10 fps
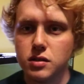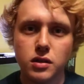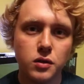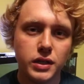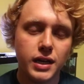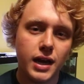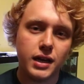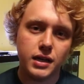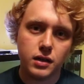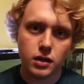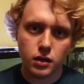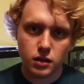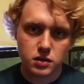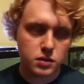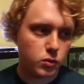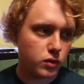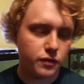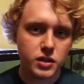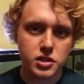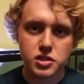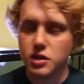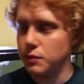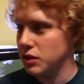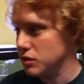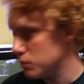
slowly adding some more fish. I'm gonna get